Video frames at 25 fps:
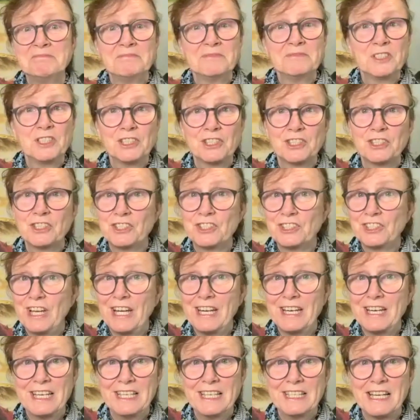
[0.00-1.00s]
just
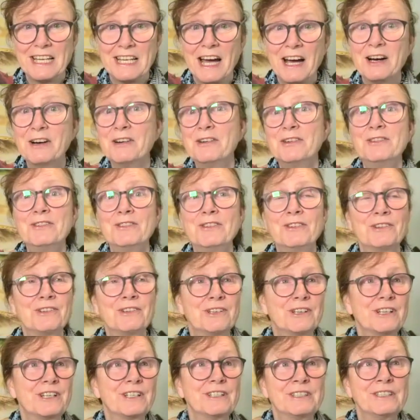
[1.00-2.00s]
shutting down
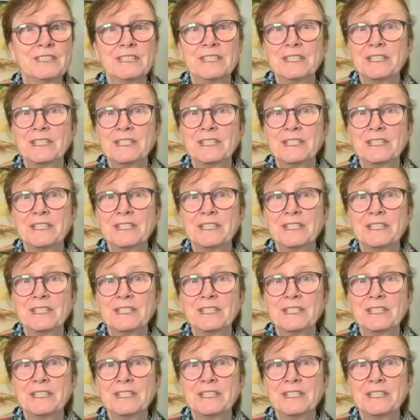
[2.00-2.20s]
or,